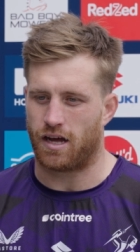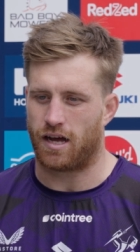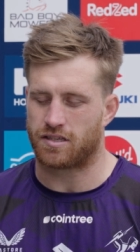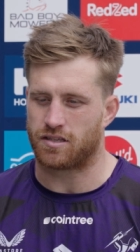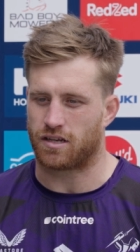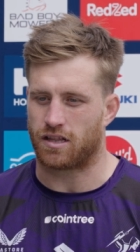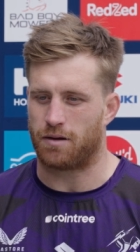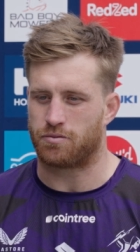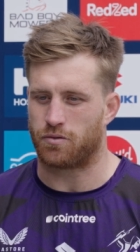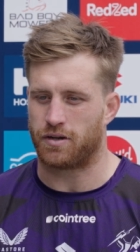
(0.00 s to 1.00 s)
us as a
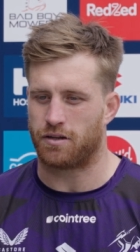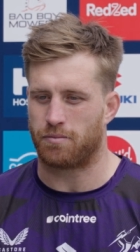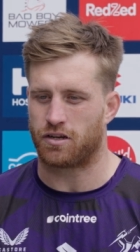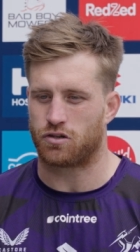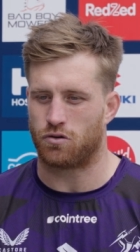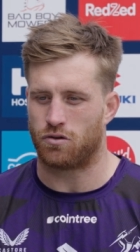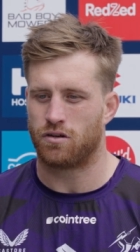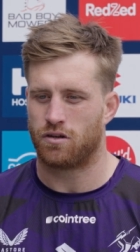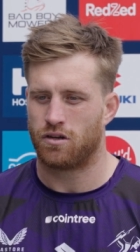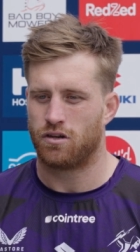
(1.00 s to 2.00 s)
club. So we need to make sure
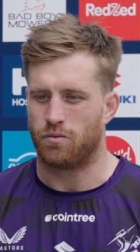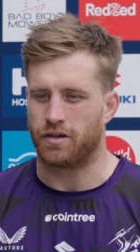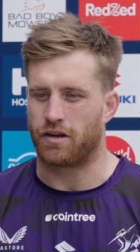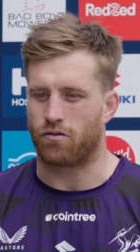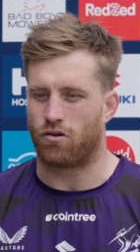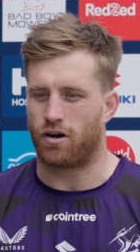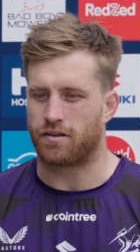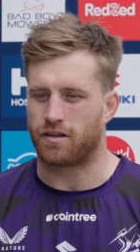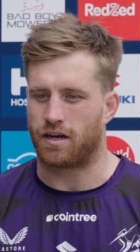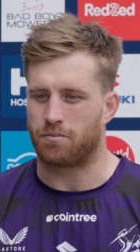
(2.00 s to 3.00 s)
we get it
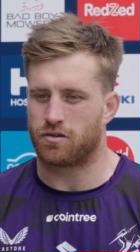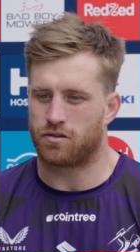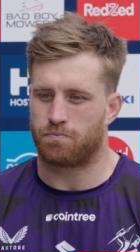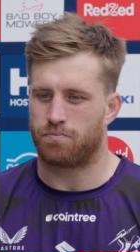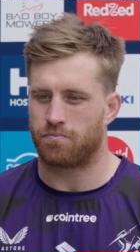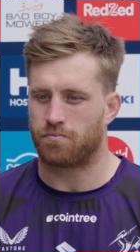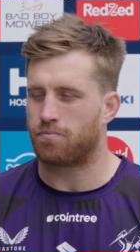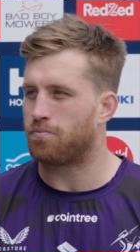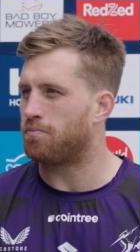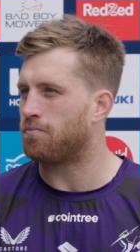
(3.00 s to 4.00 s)
right, because
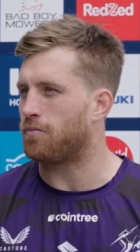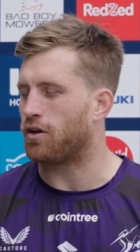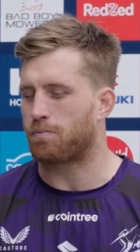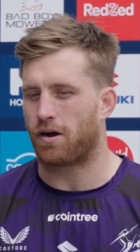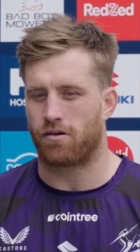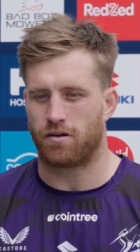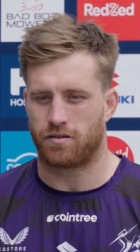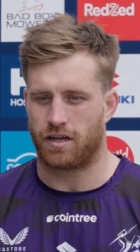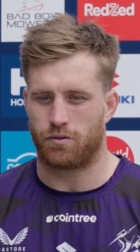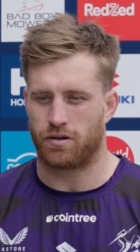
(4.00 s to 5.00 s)
like Para,
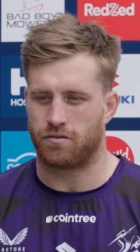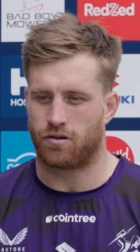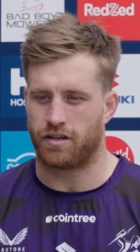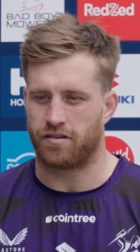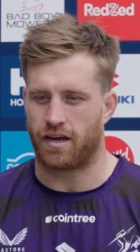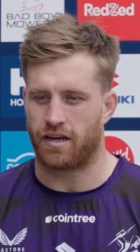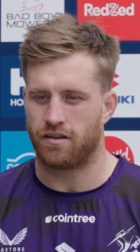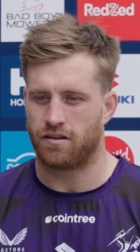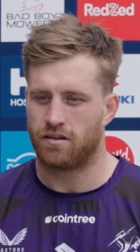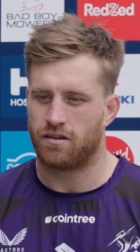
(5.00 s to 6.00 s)
anyone on their
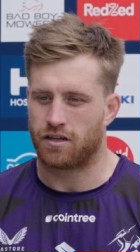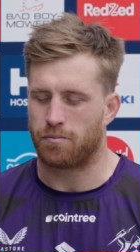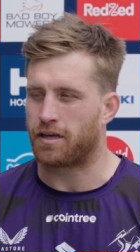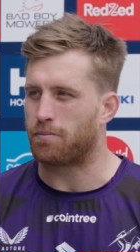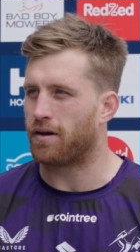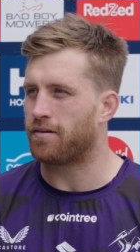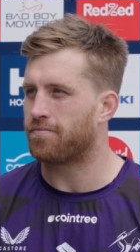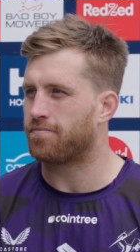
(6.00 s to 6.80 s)
day can make you pay.